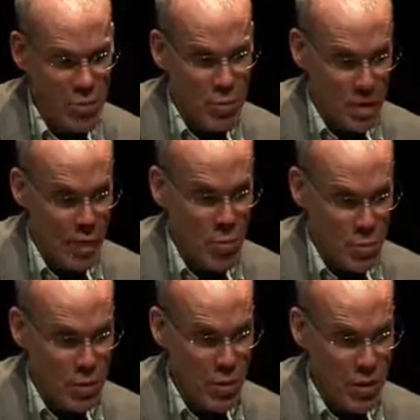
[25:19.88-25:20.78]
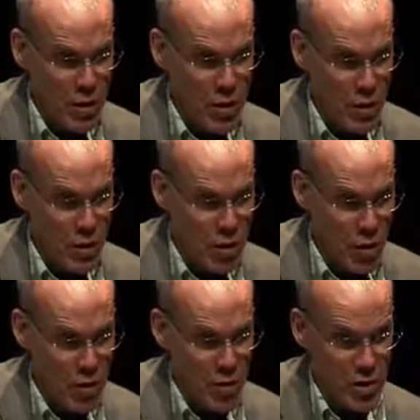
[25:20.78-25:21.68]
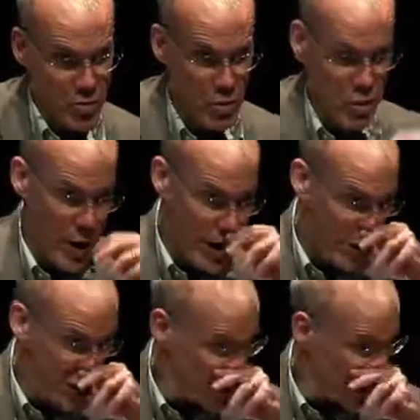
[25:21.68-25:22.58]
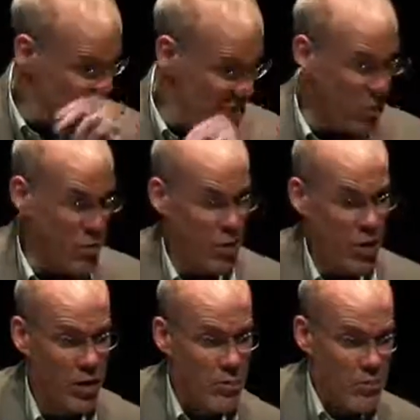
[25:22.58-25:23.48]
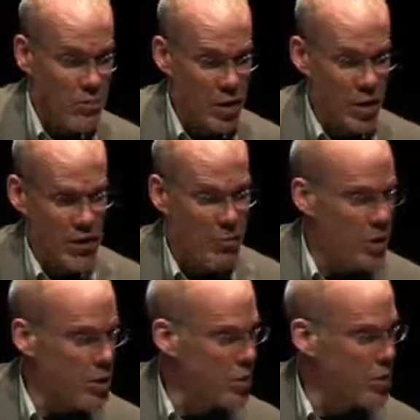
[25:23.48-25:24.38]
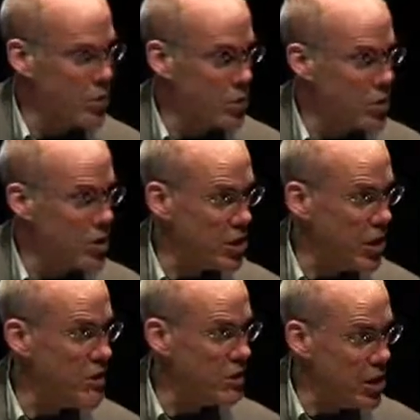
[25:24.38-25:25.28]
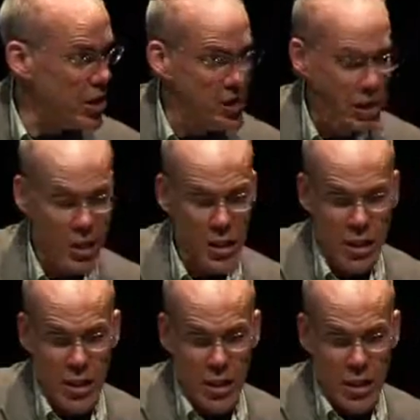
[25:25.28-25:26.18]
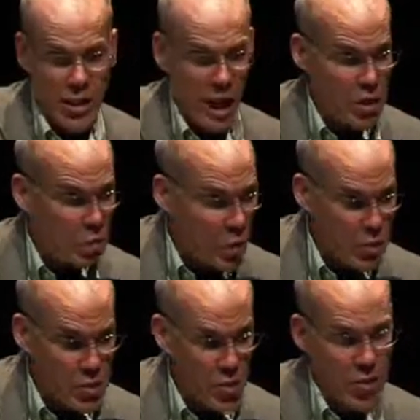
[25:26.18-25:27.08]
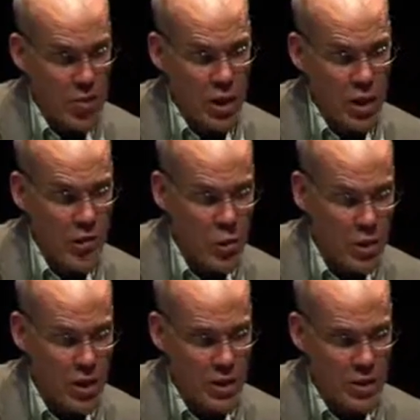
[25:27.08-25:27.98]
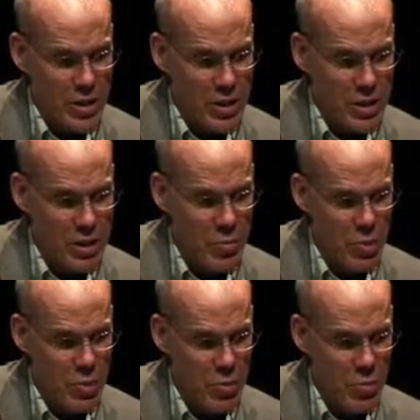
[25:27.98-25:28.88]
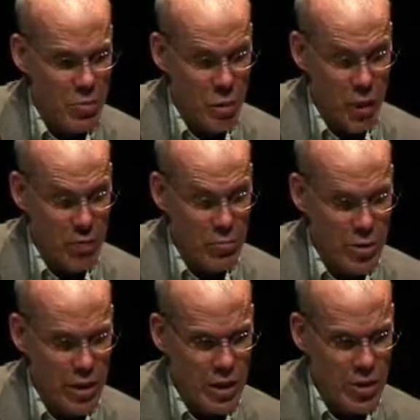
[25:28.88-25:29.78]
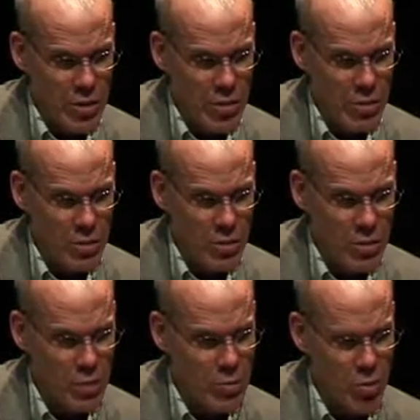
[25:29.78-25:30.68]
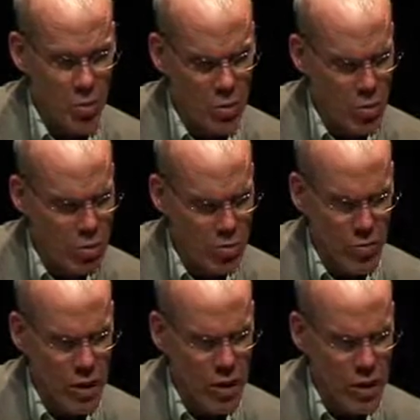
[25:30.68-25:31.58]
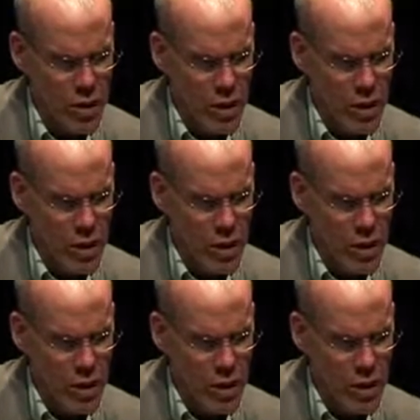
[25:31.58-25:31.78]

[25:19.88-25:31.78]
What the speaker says: But that would require far nimbler action than so far anybody has shown any sign of taking. That's why we do the kind of organizing that we do. When Hansen, Jim is an old friend,